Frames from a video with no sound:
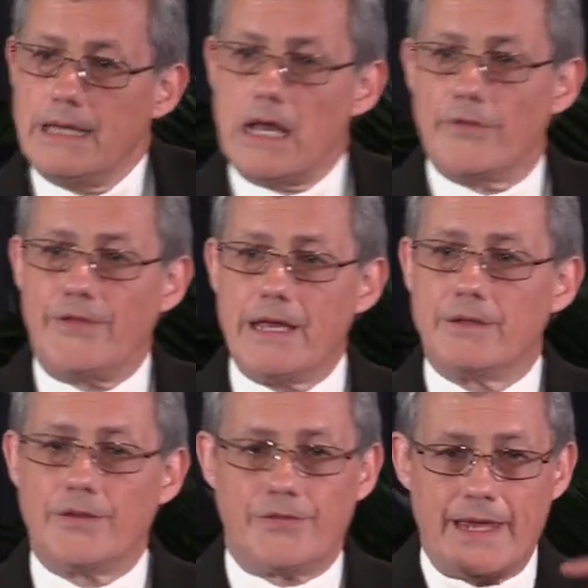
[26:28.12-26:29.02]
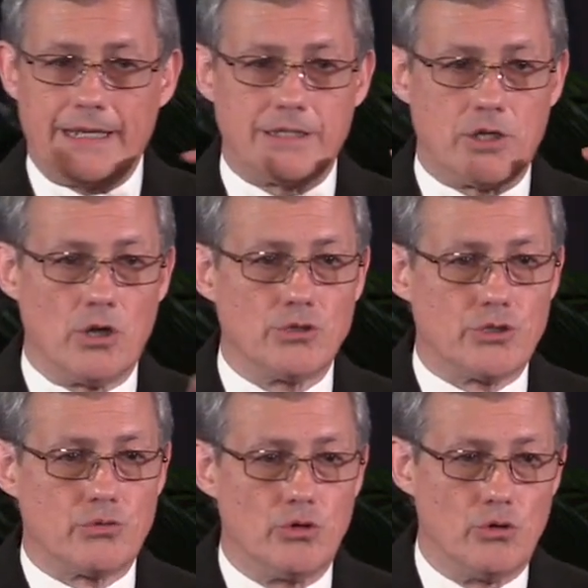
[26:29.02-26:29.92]
Now think of the things that goes
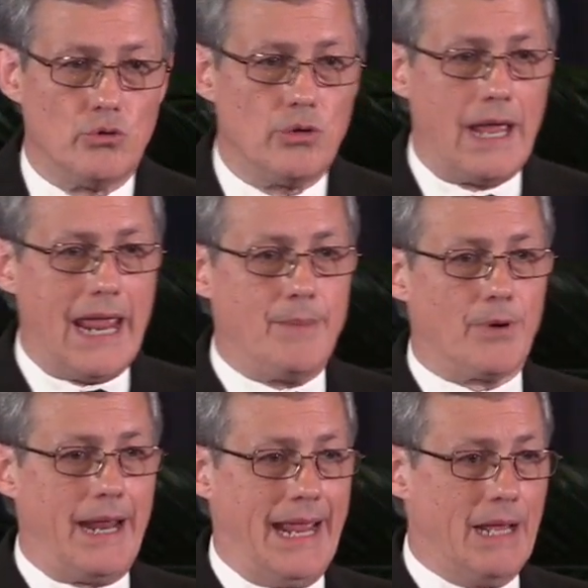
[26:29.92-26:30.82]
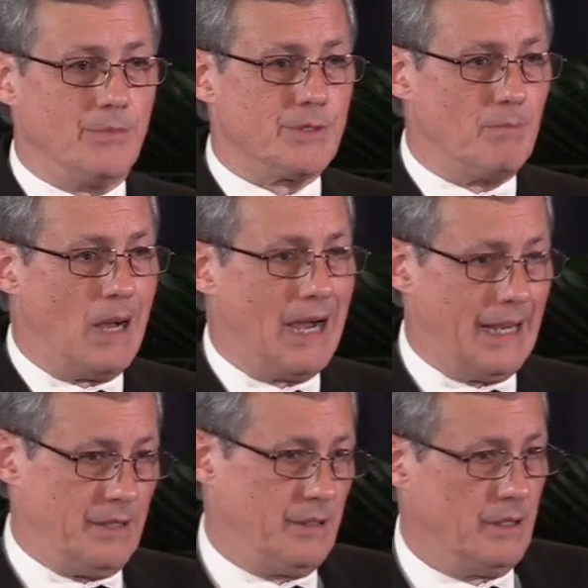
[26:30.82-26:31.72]
through Abraham's
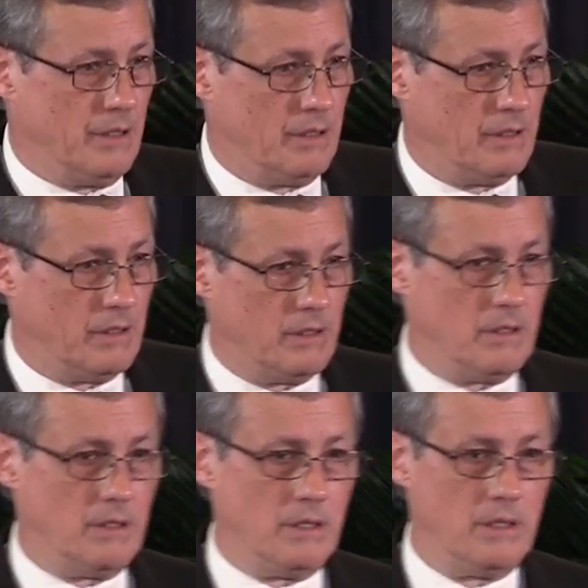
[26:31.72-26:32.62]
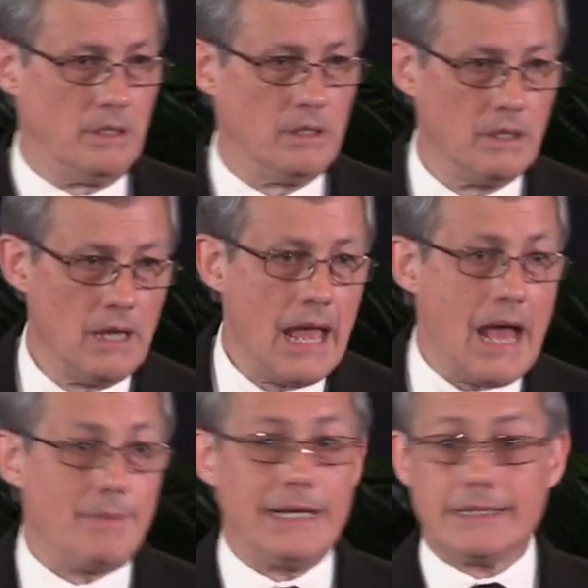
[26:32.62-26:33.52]
mind.
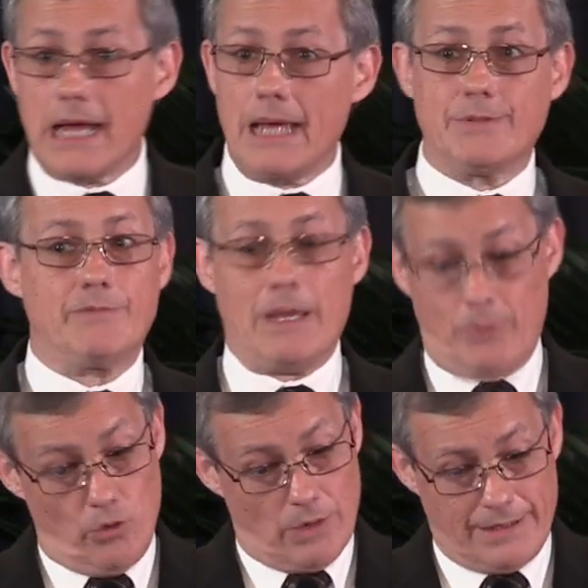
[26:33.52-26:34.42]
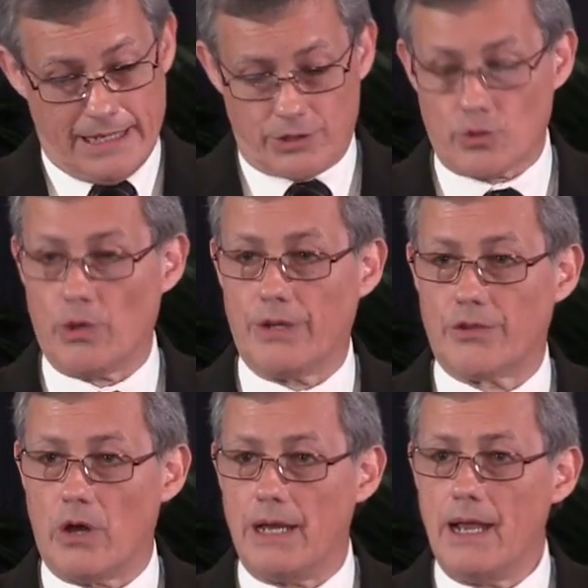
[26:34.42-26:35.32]
How many times have maybe you read that story and
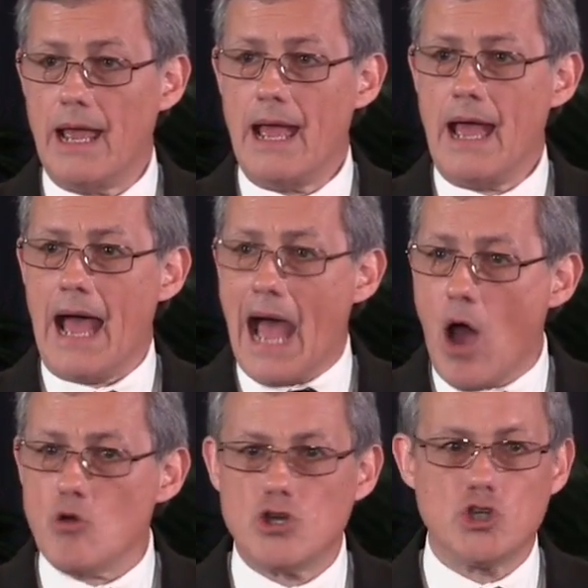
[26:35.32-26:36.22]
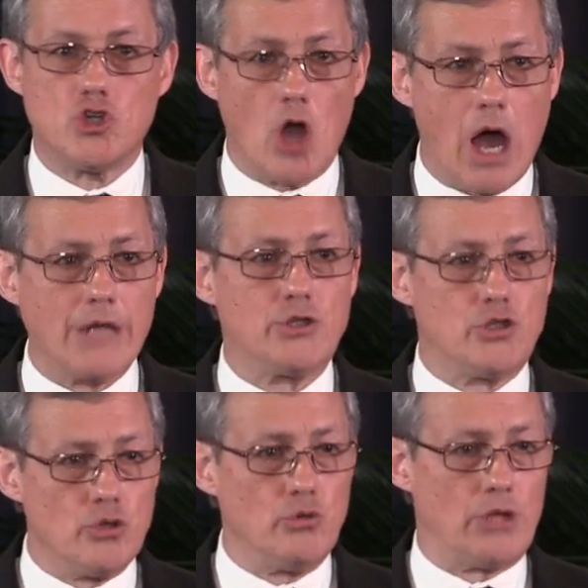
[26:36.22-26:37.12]
thought, how could
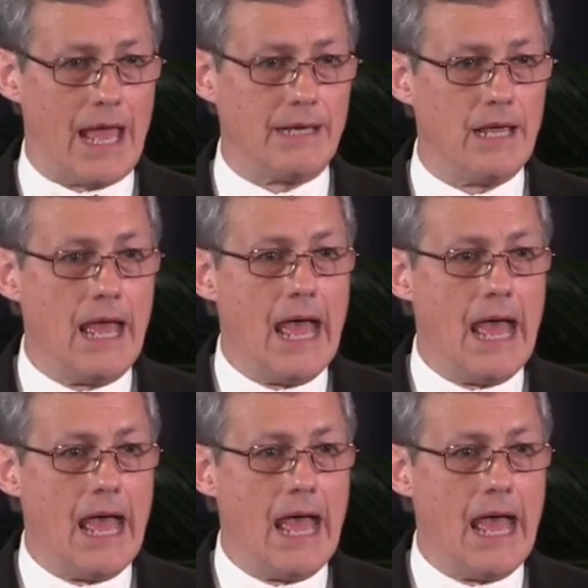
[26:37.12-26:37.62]
God do that?